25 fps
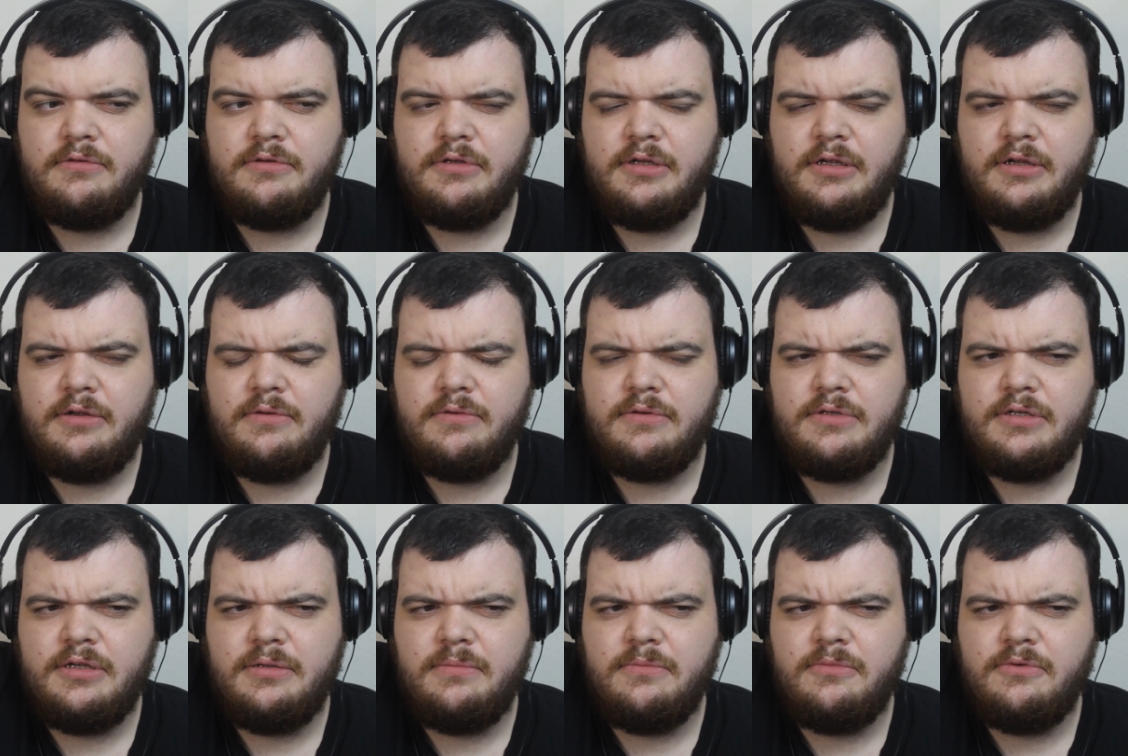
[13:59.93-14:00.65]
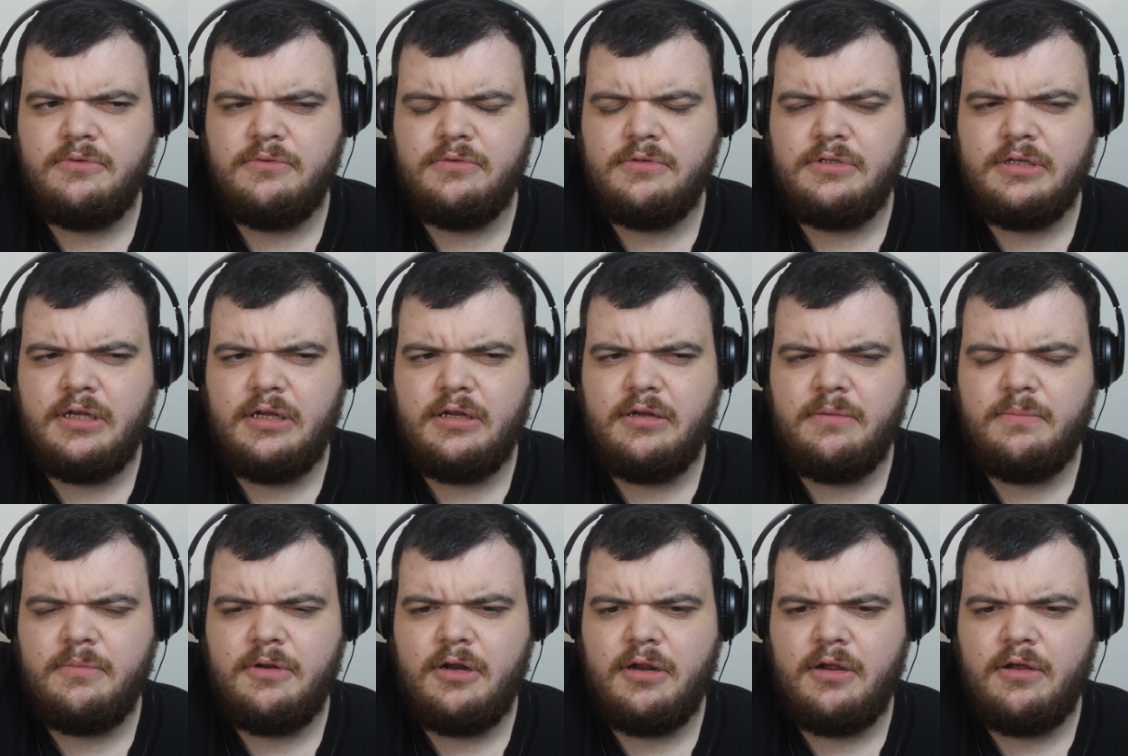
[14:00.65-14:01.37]
think it was him who said
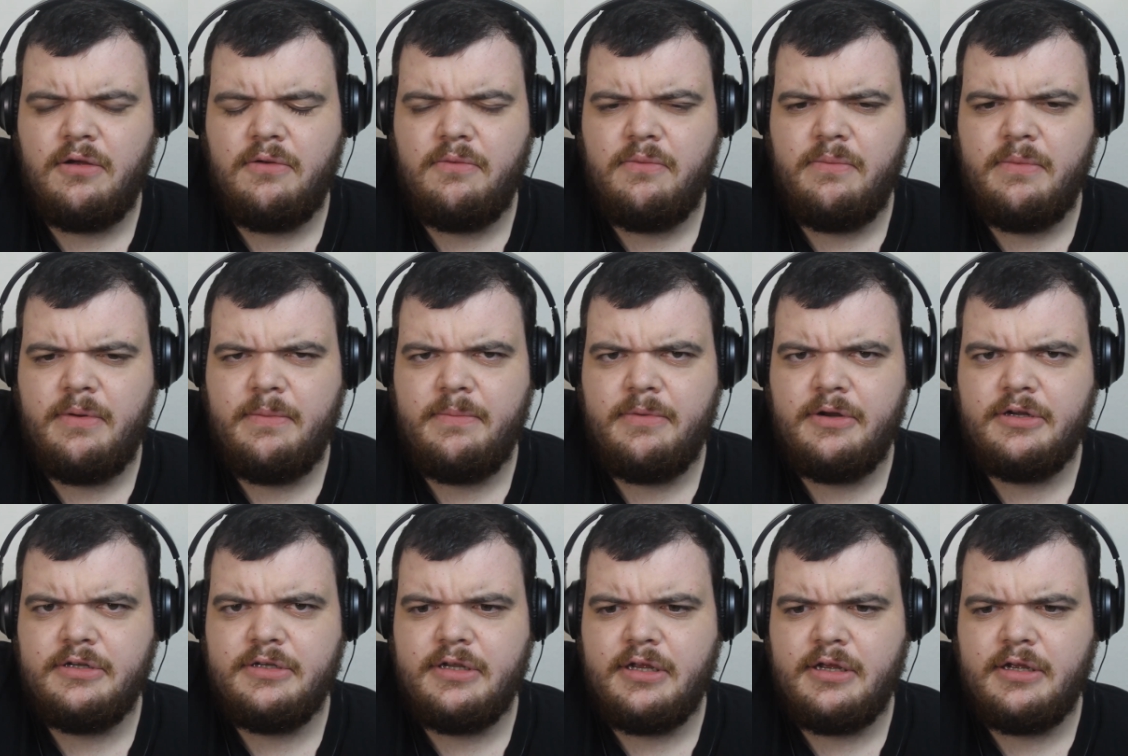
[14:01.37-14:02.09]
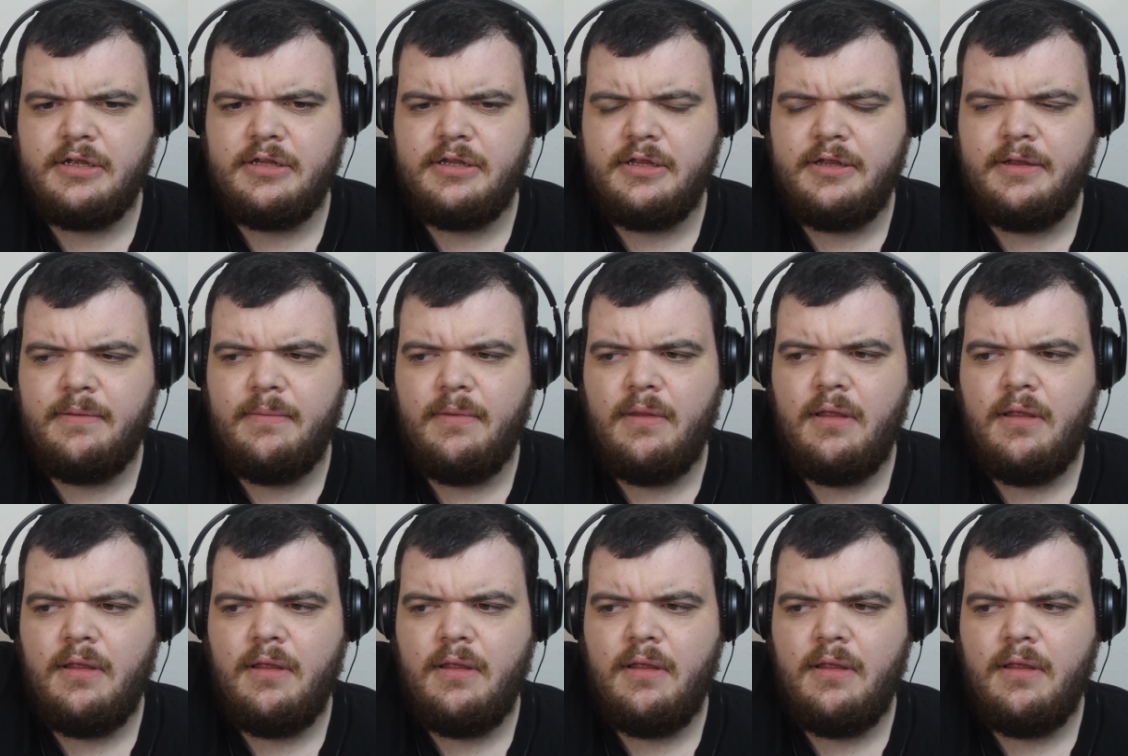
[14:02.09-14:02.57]
it, but I can't remember exactly,